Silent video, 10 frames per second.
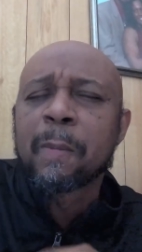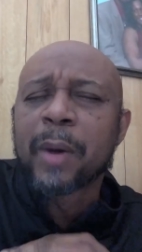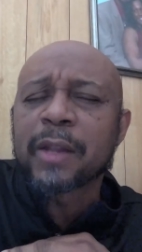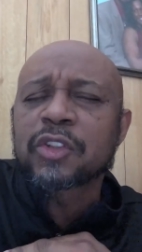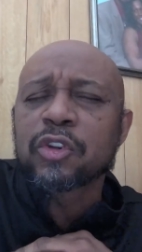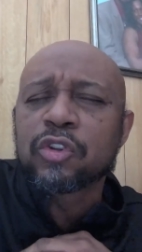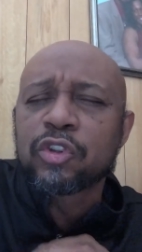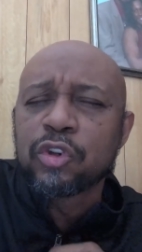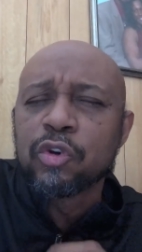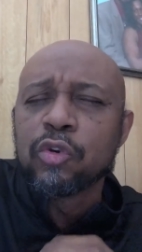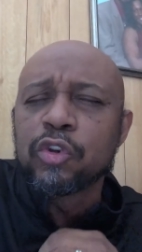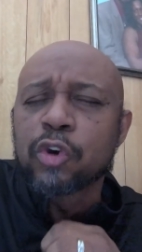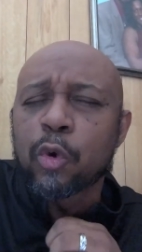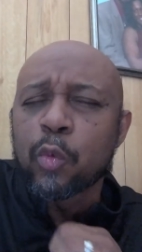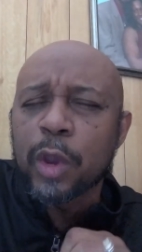but to do
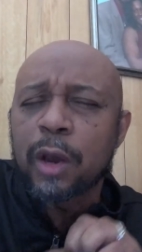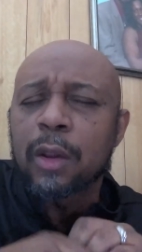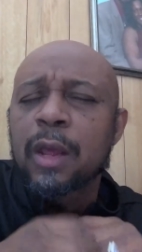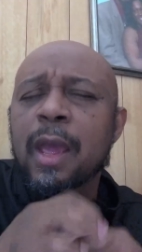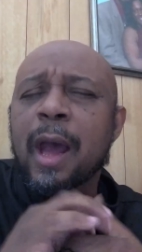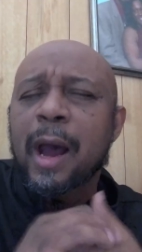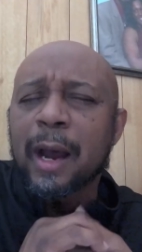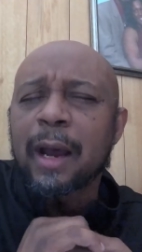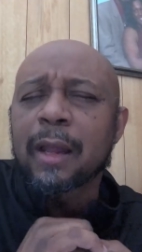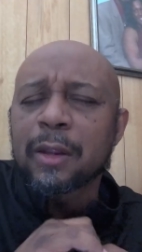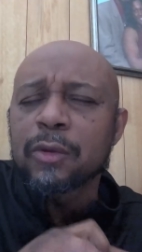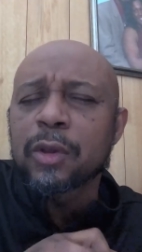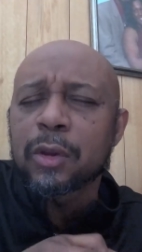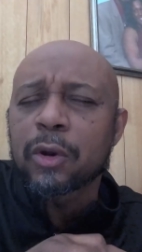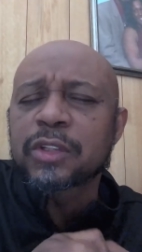your will.
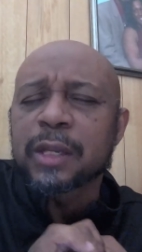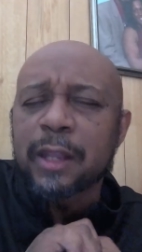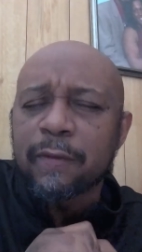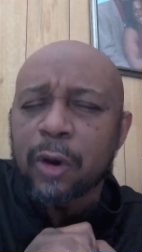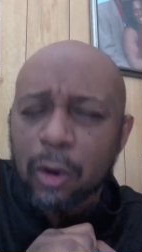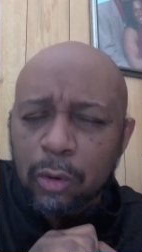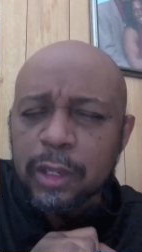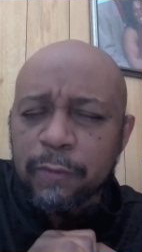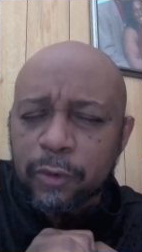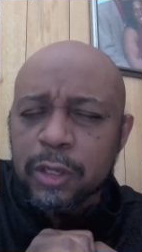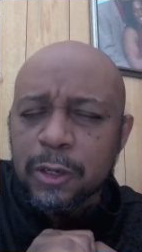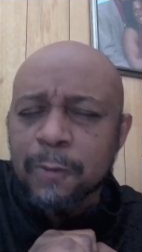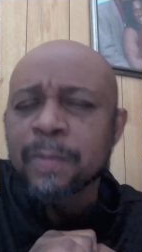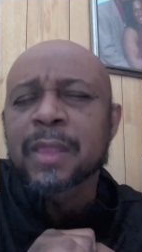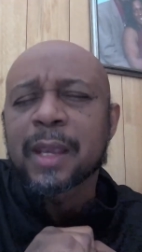Hallelujah, Lord, to live holy for
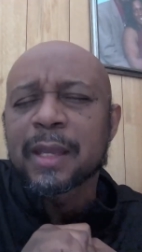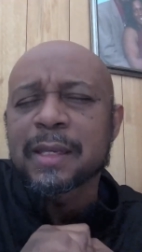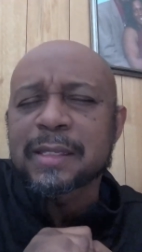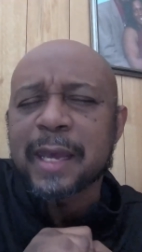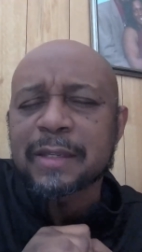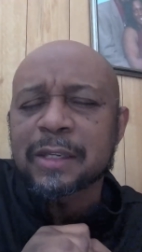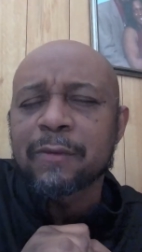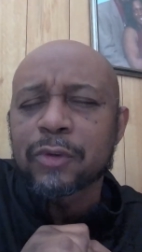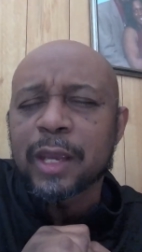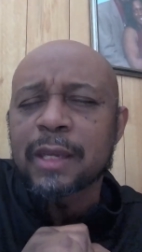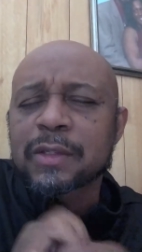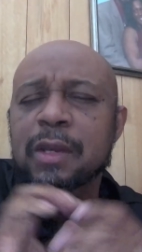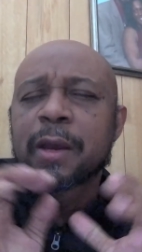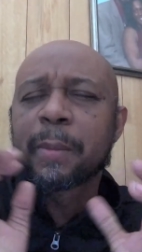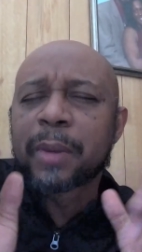you in these last and evil days.
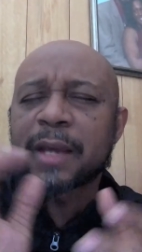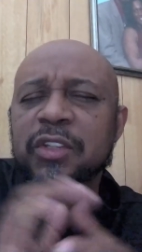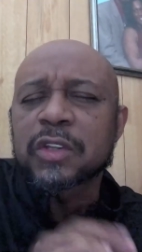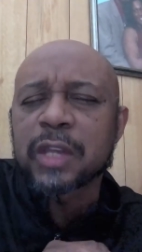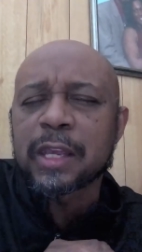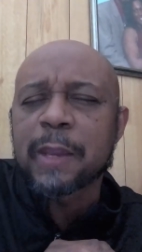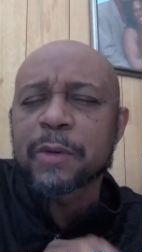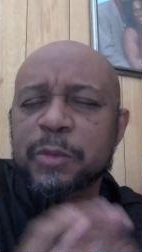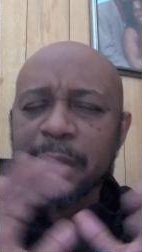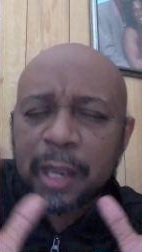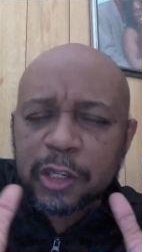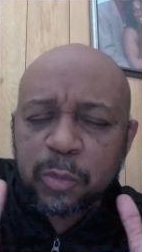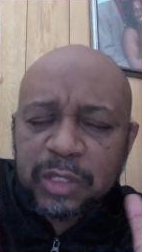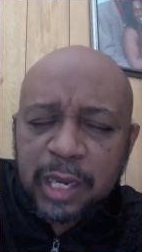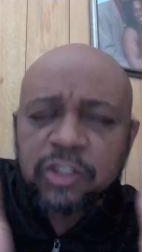Bless us and keep us. Put a hedge
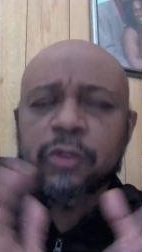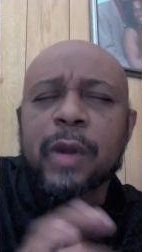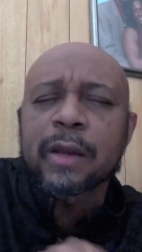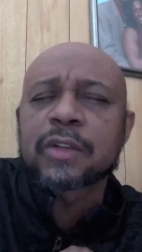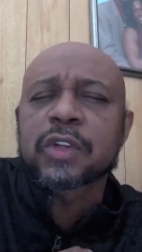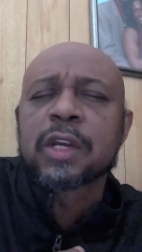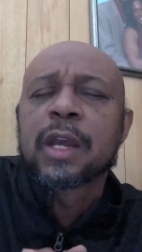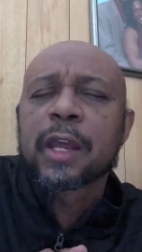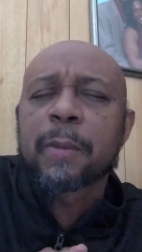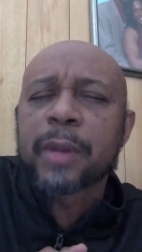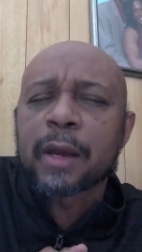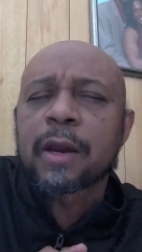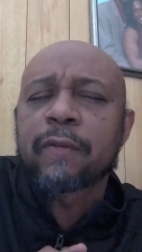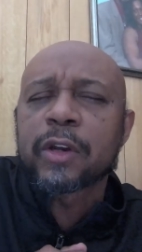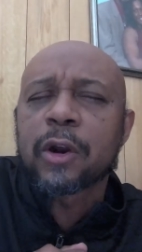of protection around us and a blood
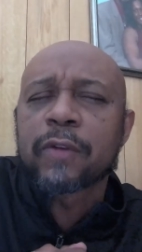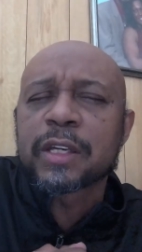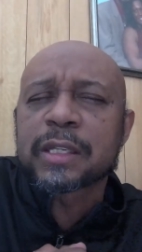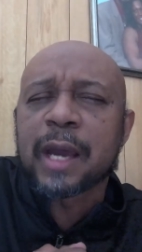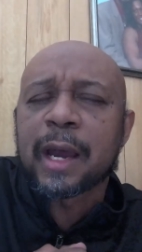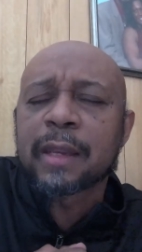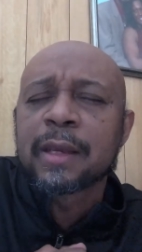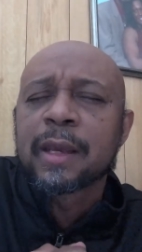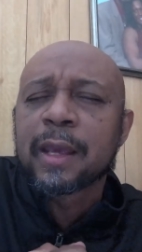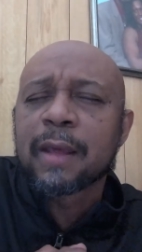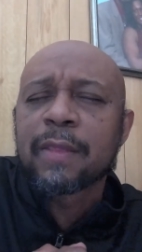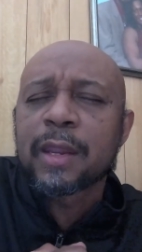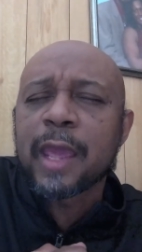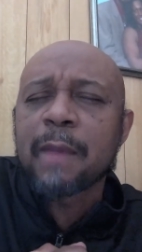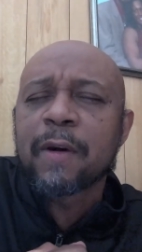covering over us, God, in the
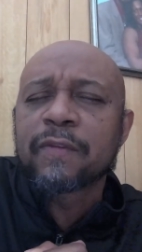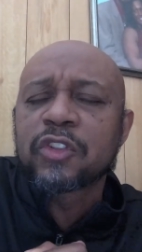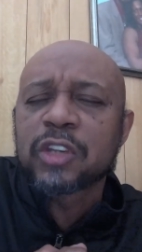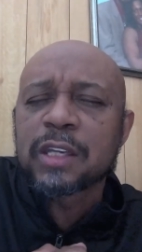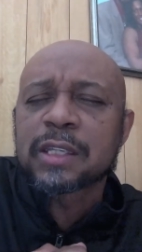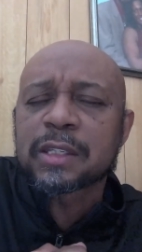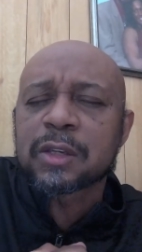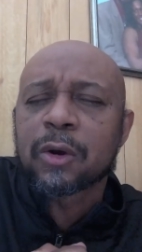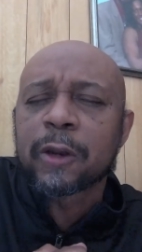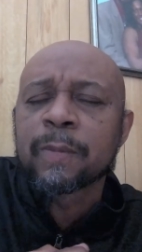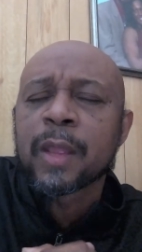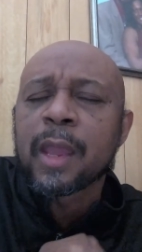name of Jesus, Lord.